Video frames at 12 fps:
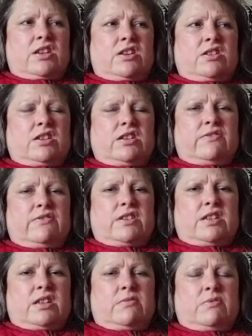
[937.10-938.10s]
you just have to
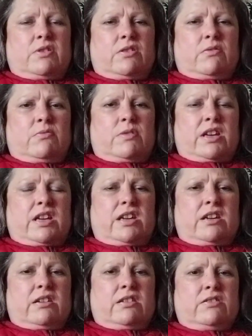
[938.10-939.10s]
tell them to go away.
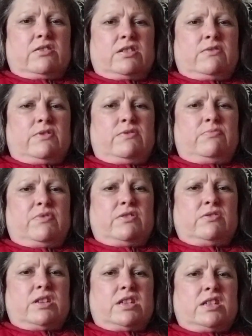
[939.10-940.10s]
Because if you've
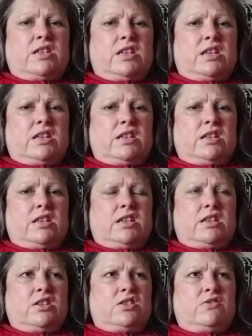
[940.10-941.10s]
processed it
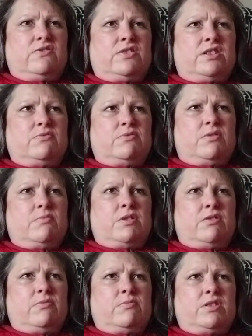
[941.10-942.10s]
and the stuff's still
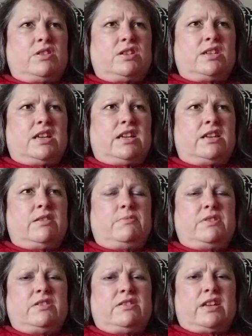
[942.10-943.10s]
coming up, you're just like, no,
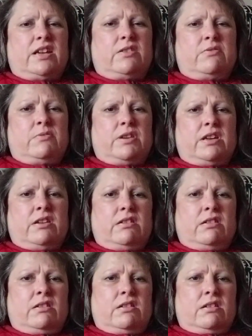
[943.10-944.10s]
we've done that, go away.
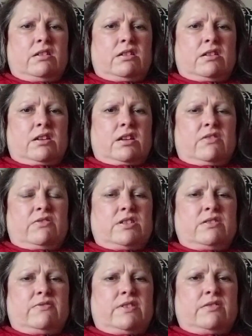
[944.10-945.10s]
If
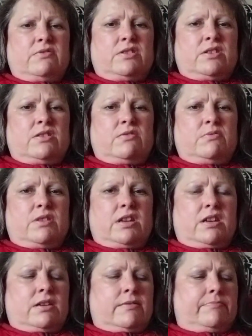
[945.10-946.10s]
there's nothing else to do with
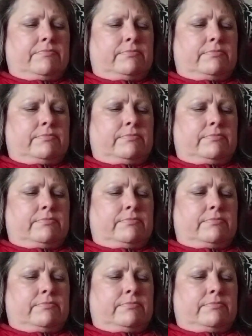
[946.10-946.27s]
it.